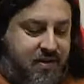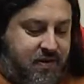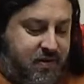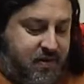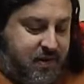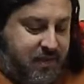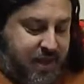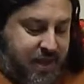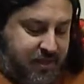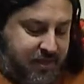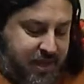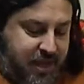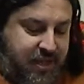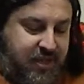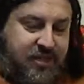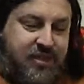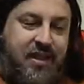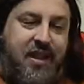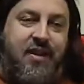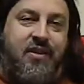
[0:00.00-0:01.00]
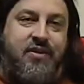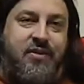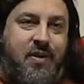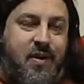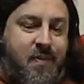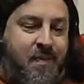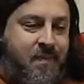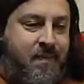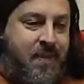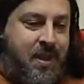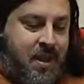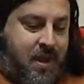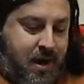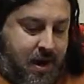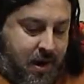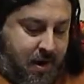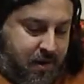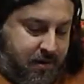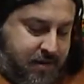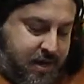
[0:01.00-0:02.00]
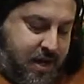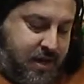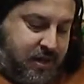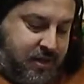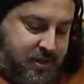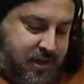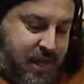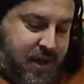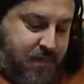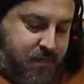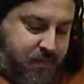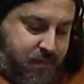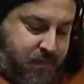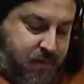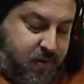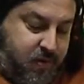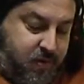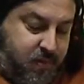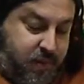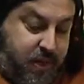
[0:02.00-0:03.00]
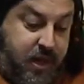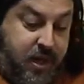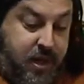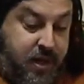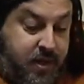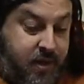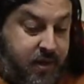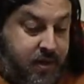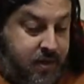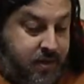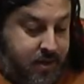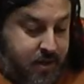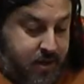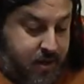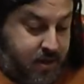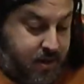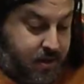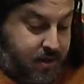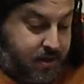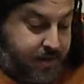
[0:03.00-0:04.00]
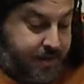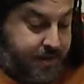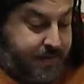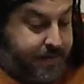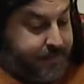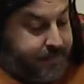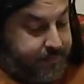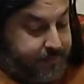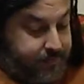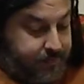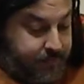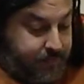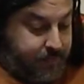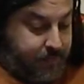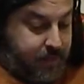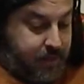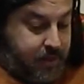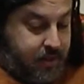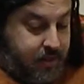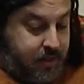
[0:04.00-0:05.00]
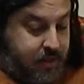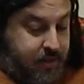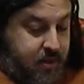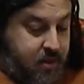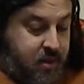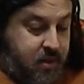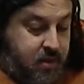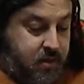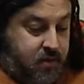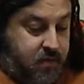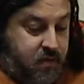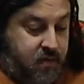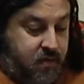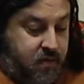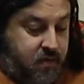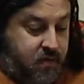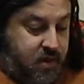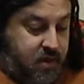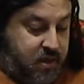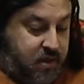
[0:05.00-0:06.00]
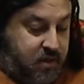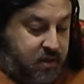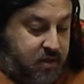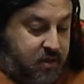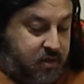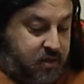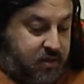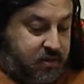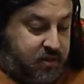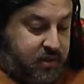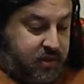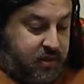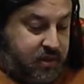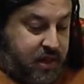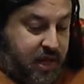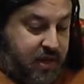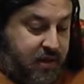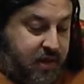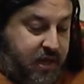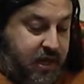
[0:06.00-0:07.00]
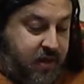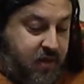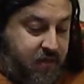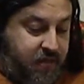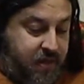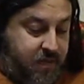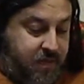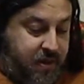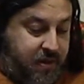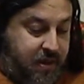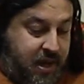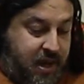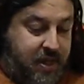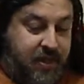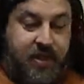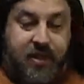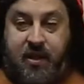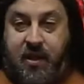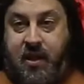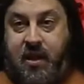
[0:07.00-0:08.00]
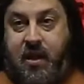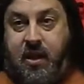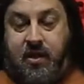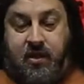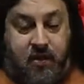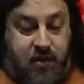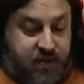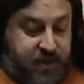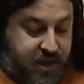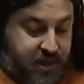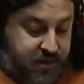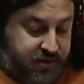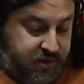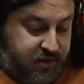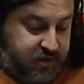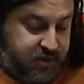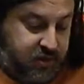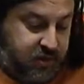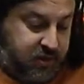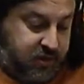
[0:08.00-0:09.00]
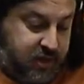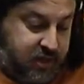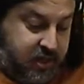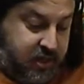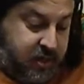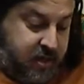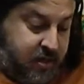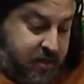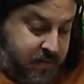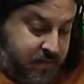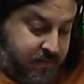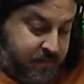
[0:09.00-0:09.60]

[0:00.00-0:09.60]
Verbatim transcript: know, in that date style. So our date stamp would be um, uh, uh, Saturday, November ninth, two thousand thirteen,